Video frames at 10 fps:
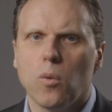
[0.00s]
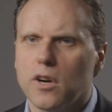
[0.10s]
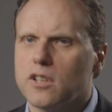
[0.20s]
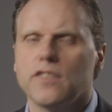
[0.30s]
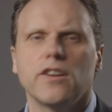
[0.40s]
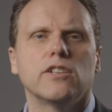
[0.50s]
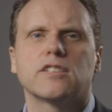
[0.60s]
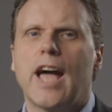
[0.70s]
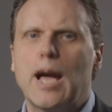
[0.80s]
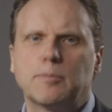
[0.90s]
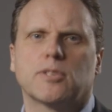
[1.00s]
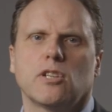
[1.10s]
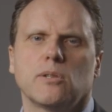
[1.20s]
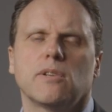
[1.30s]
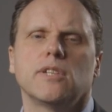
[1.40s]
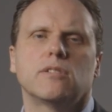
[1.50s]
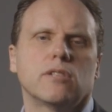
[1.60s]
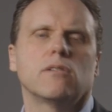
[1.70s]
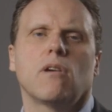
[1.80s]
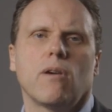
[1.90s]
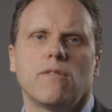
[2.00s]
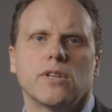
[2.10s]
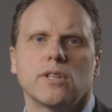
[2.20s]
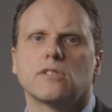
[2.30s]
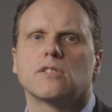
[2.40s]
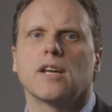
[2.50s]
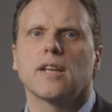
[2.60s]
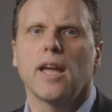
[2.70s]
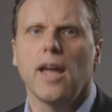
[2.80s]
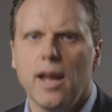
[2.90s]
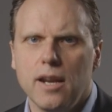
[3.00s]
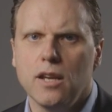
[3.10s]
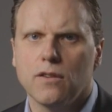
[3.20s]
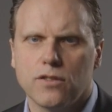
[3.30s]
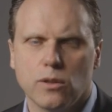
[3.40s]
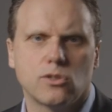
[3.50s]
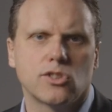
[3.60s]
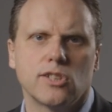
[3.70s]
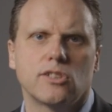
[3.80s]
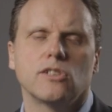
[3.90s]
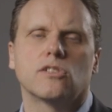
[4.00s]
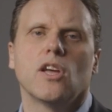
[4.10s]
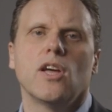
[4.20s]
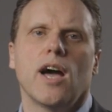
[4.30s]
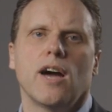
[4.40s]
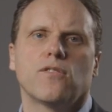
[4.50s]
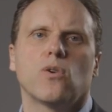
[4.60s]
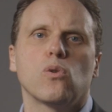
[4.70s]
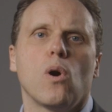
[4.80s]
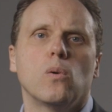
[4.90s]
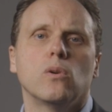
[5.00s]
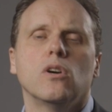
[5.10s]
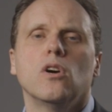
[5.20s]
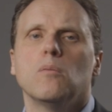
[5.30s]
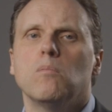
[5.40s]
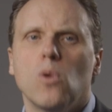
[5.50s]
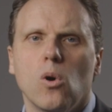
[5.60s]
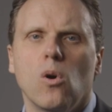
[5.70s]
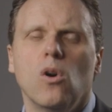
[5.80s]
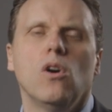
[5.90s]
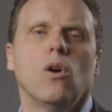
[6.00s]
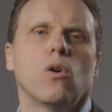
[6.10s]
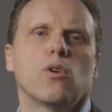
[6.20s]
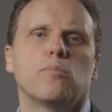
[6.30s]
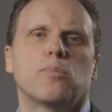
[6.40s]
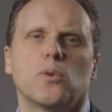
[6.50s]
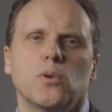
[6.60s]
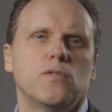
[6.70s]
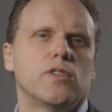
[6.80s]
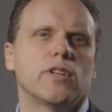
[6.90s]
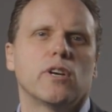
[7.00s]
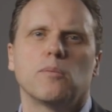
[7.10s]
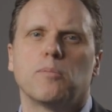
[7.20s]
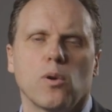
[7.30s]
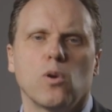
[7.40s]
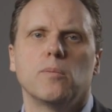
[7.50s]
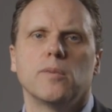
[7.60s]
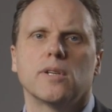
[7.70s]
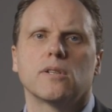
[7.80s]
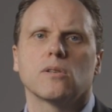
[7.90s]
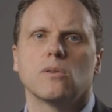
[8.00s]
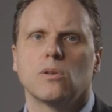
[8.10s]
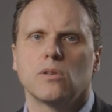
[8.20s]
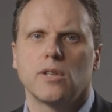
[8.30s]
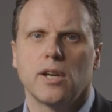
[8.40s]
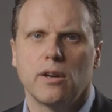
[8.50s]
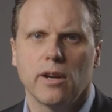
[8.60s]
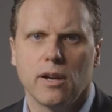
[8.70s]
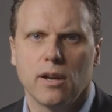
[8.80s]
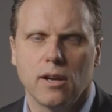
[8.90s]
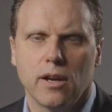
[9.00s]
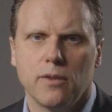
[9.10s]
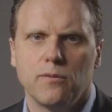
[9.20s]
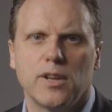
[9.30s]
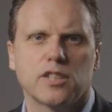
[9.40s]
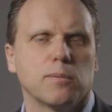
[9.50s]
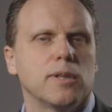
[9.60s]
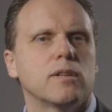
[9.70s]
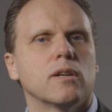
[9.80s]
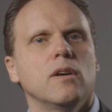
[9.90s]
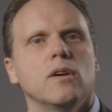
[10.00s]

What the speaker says: worked. There is absolutely zero evidence that any of those cities have grown more or improved their employment or their investment